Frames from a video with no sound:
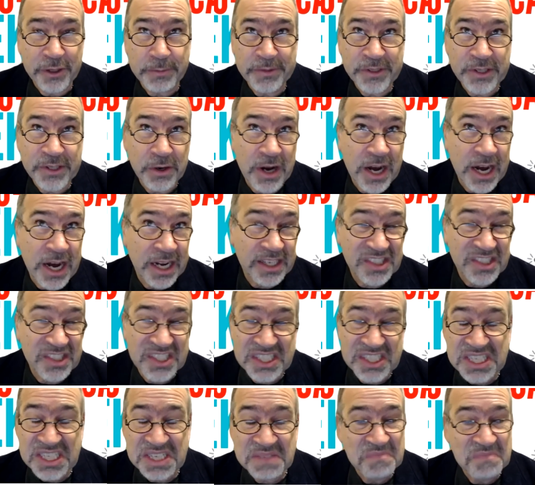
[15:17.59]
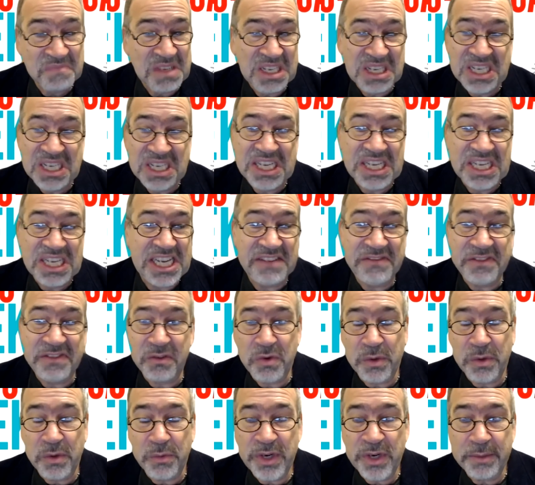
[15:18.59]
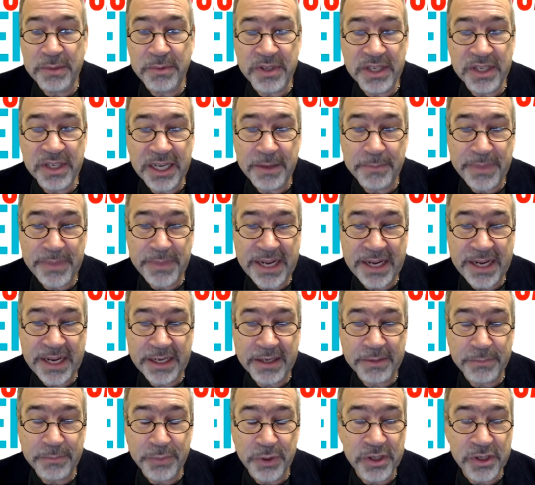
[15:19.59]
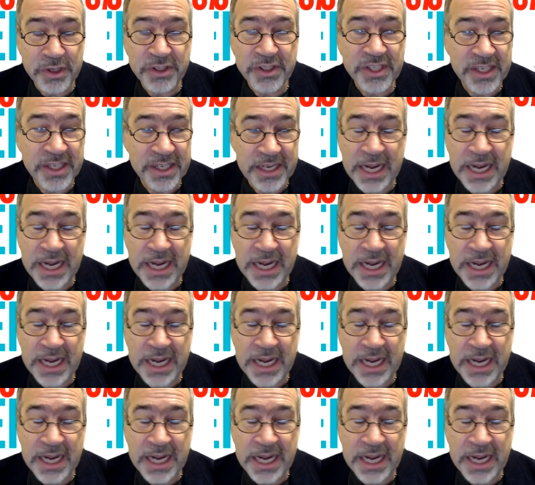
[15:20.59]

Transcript: So honestly, even when we're able to get back in person,